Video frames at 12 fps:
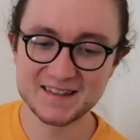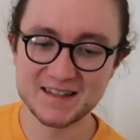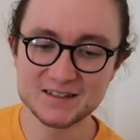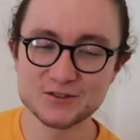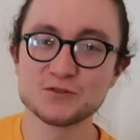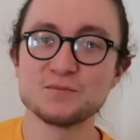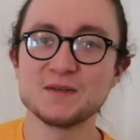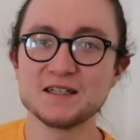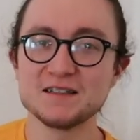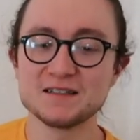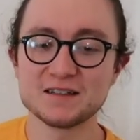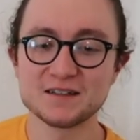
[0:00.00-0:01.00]
this should have
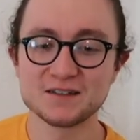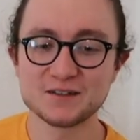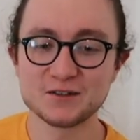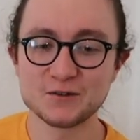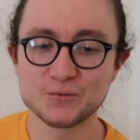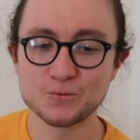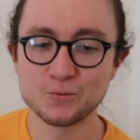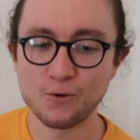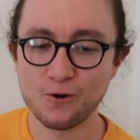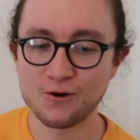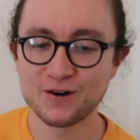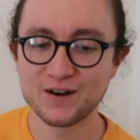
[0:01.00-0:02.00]
been
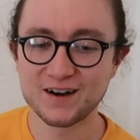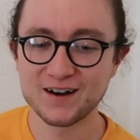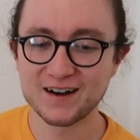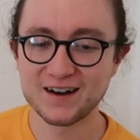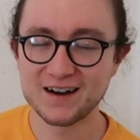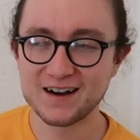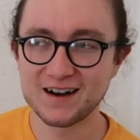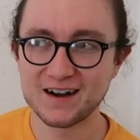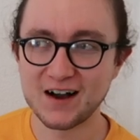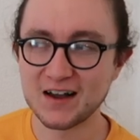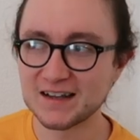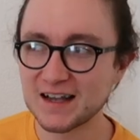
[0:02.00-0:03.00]
what
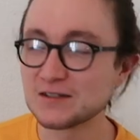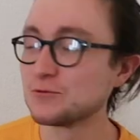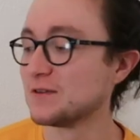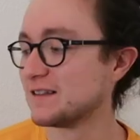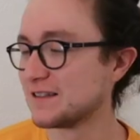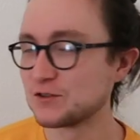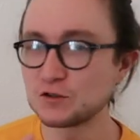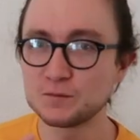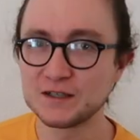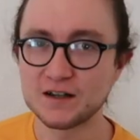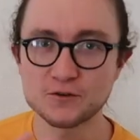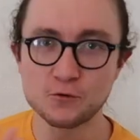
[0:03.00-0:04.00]
I led with. This should have
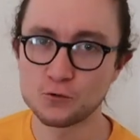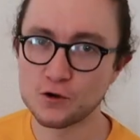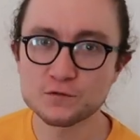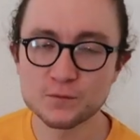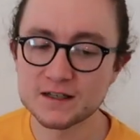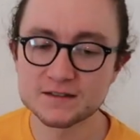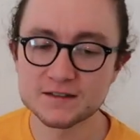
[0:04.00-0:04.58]
been like all over my